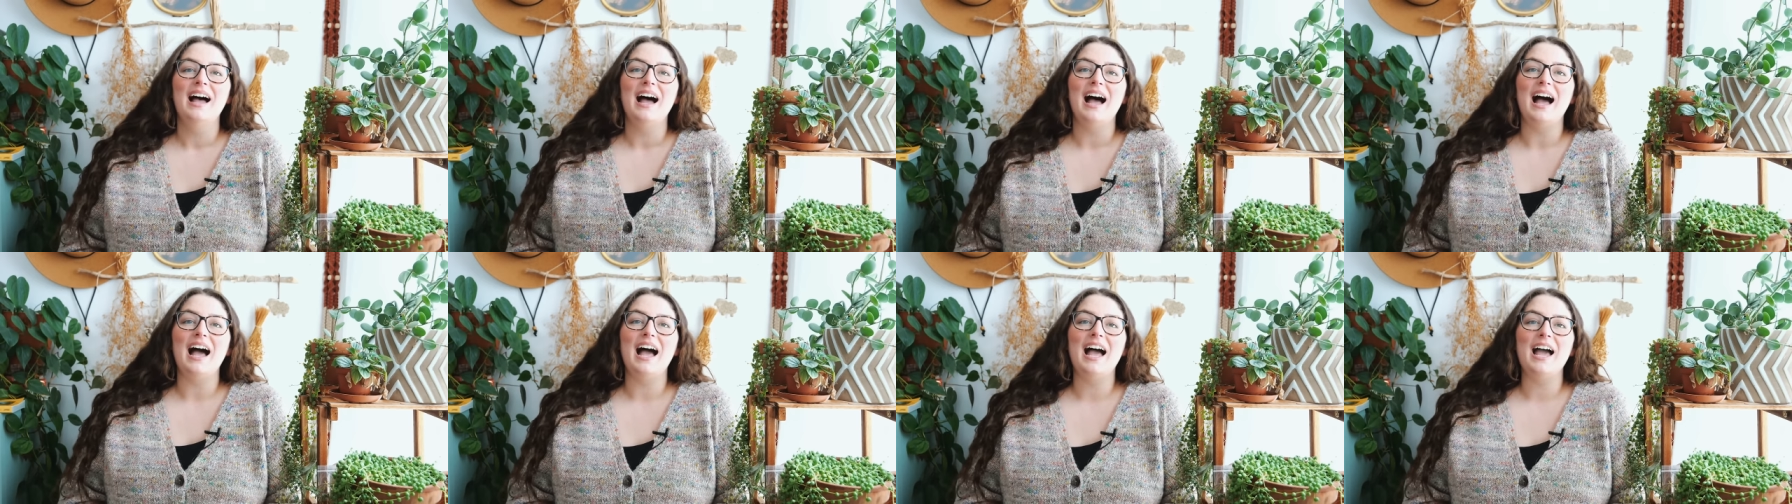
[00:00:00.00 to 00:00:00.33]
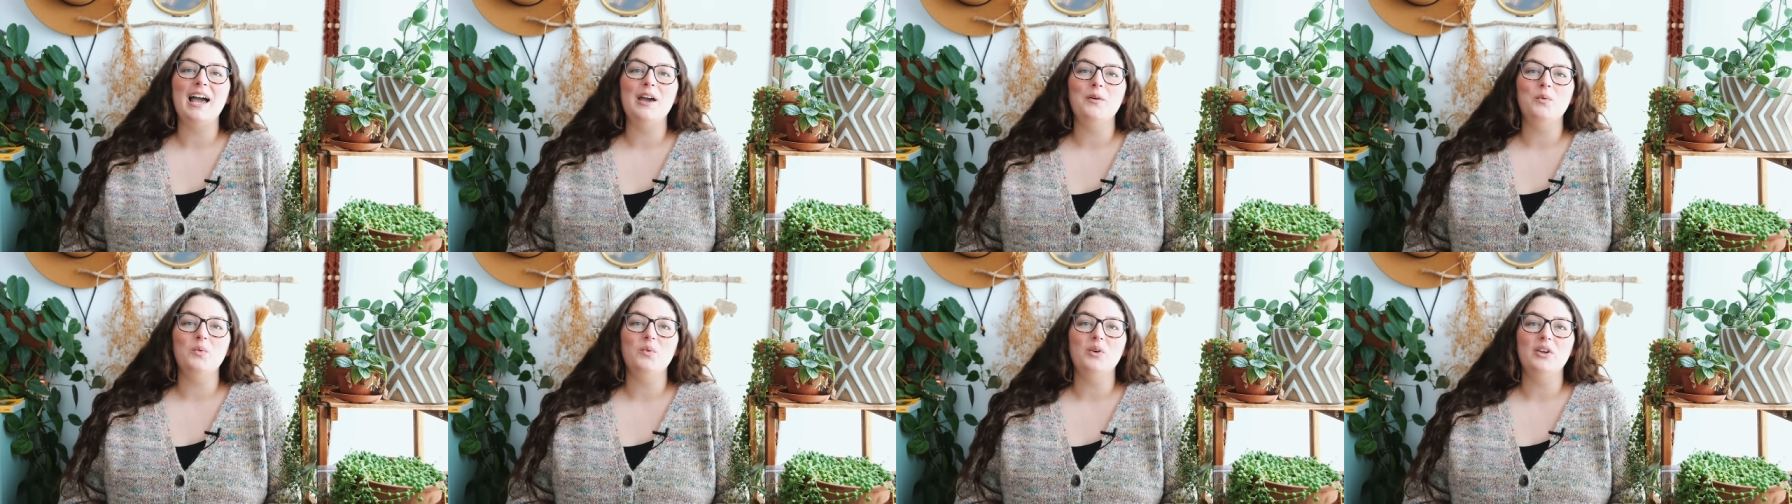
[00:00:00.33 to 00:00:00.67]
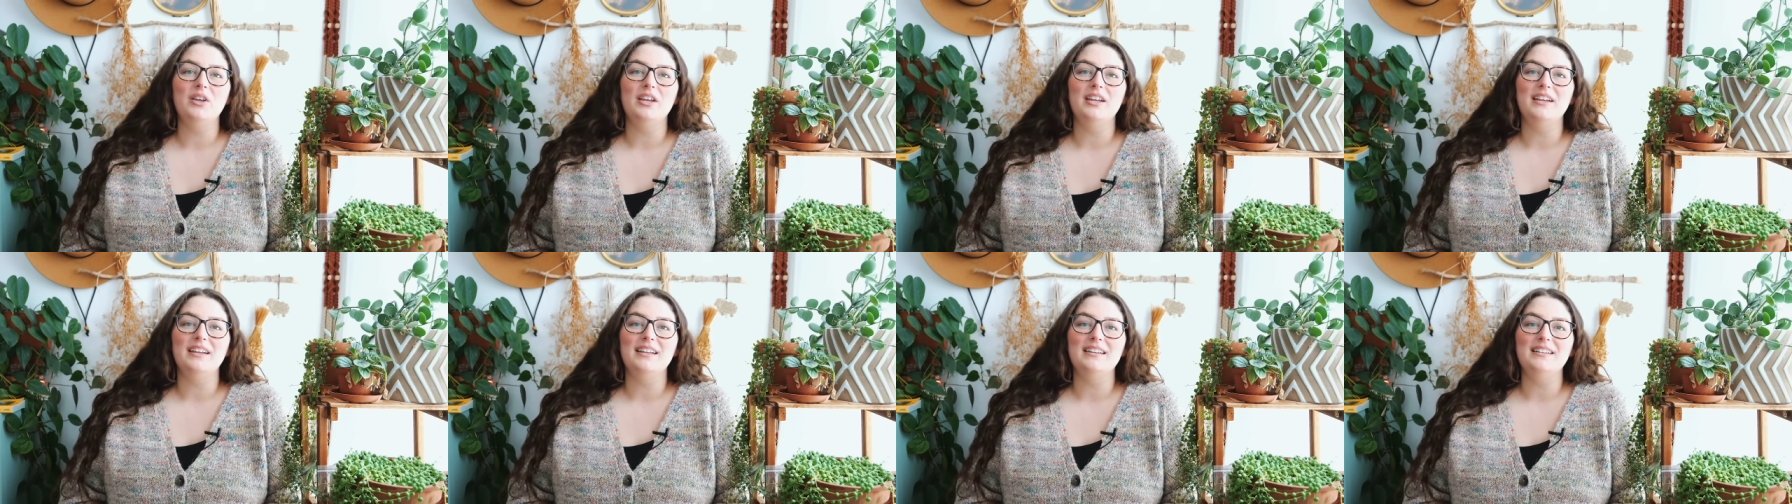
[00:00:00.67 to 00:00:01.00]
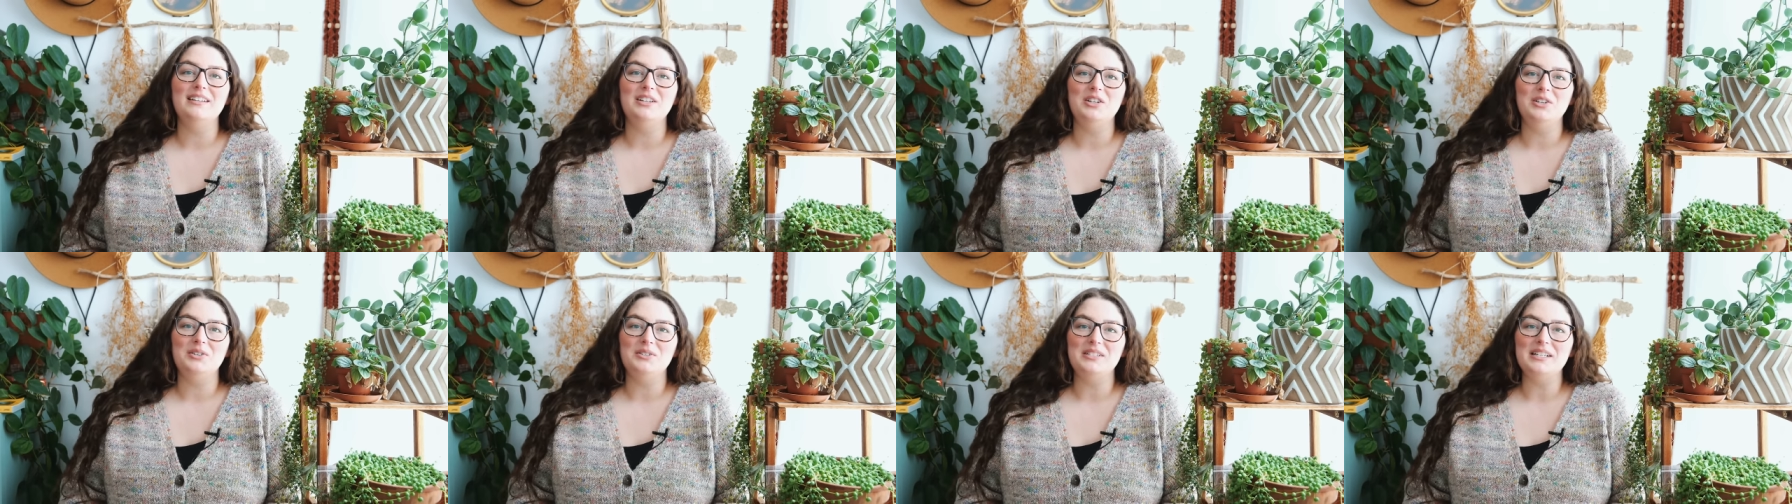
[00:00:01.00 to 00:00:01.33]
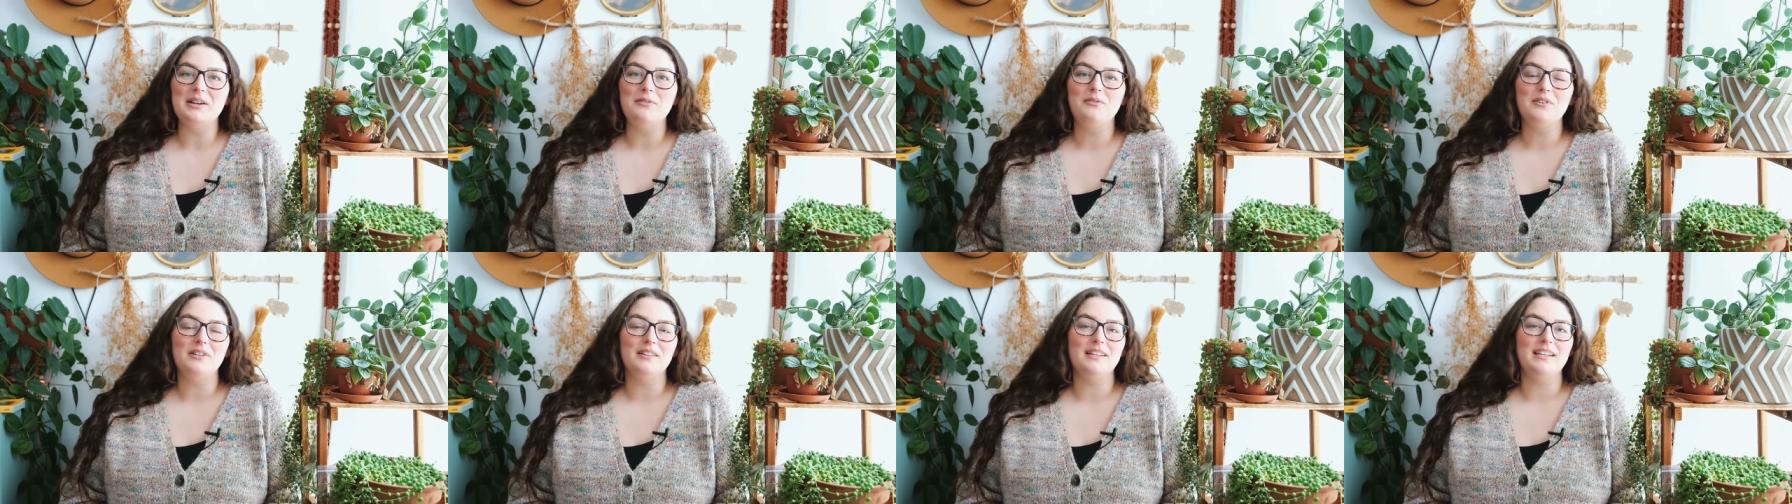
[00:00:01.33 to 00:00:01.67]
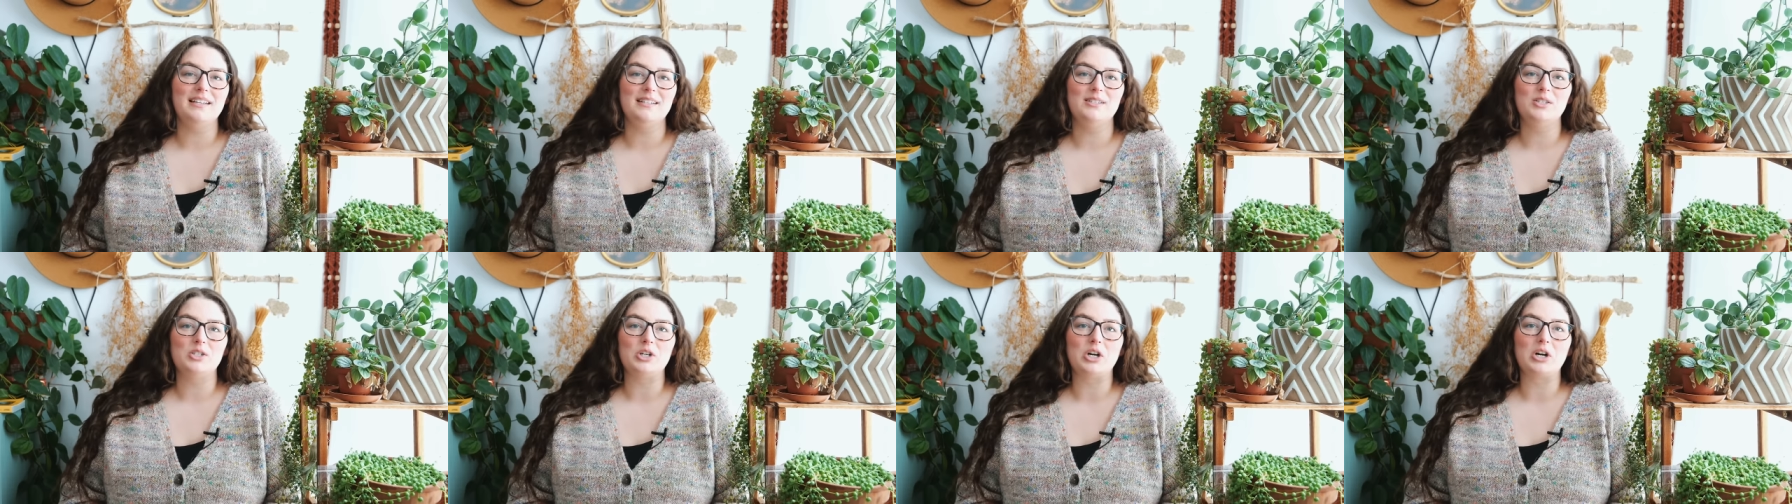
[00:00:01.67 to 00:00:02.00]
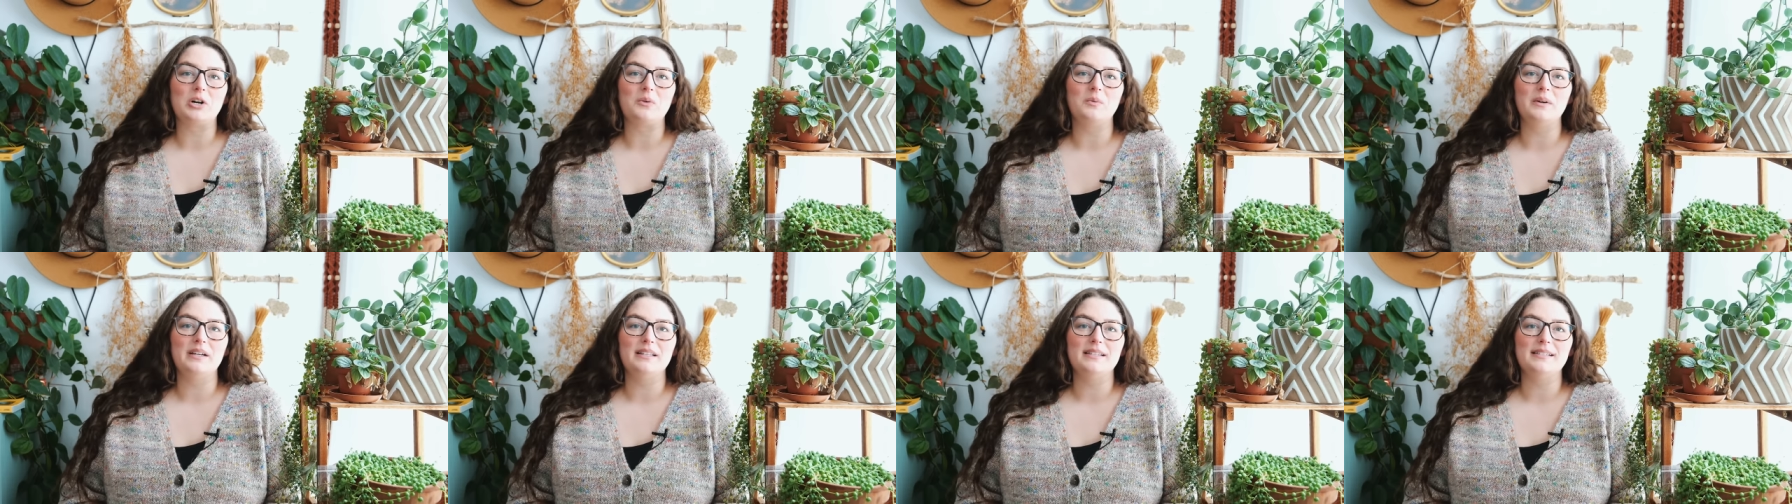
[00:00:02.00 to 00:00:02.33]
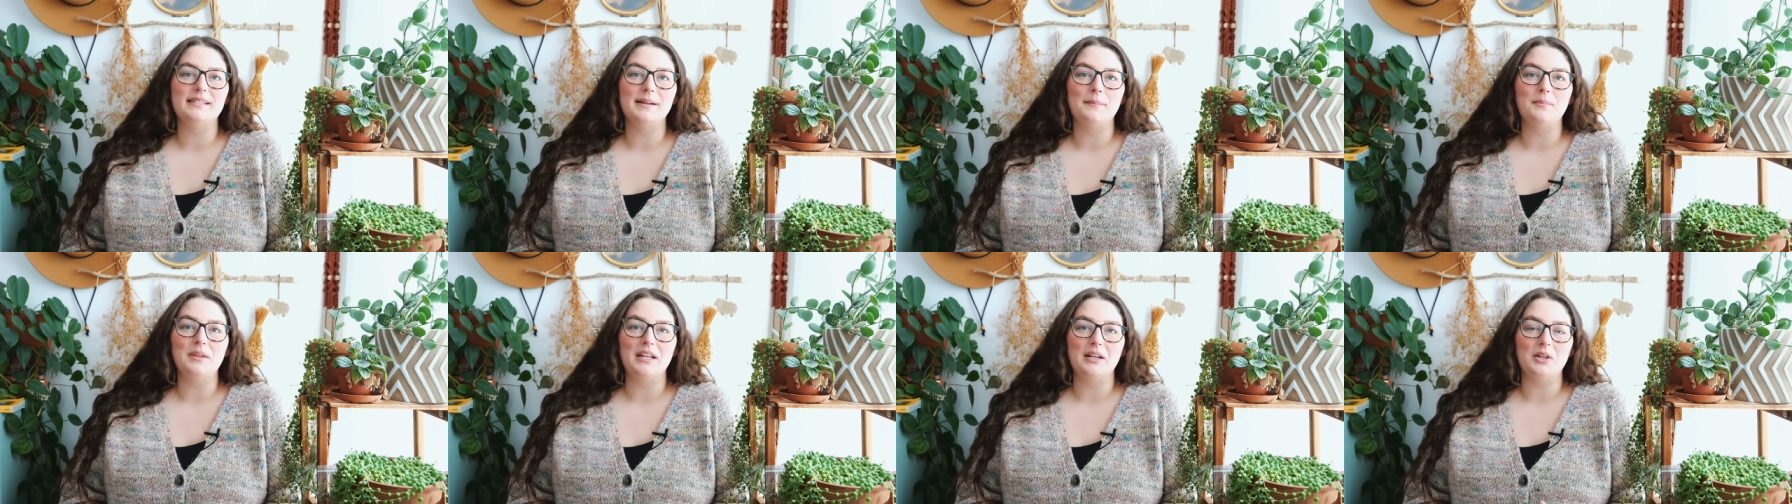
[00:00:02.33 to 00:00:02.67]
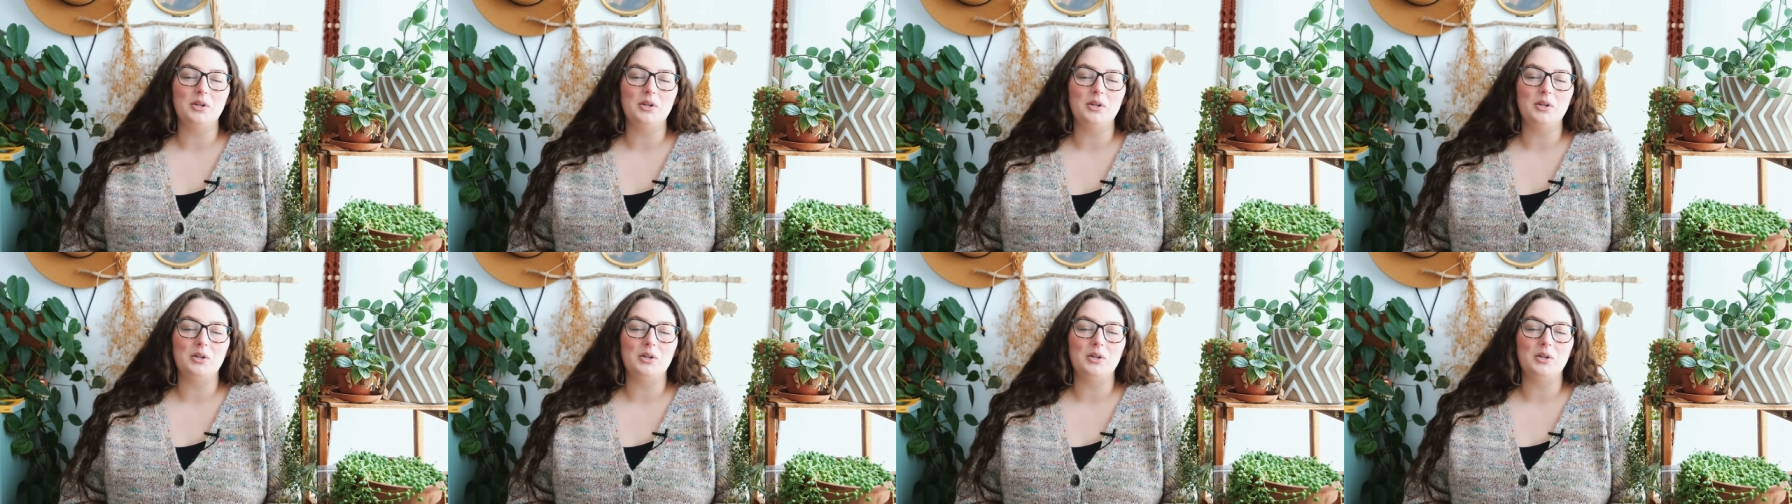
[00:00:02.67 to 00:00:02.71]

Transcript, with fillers: I would, you know, definitely start with something